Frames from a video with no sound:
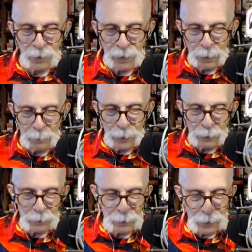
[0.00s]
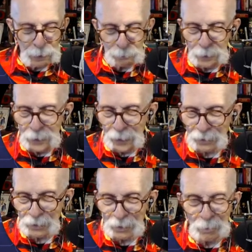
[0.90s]
I'm going
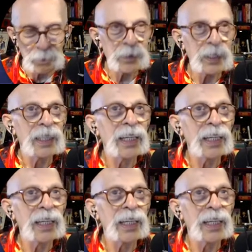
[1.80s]
with crap.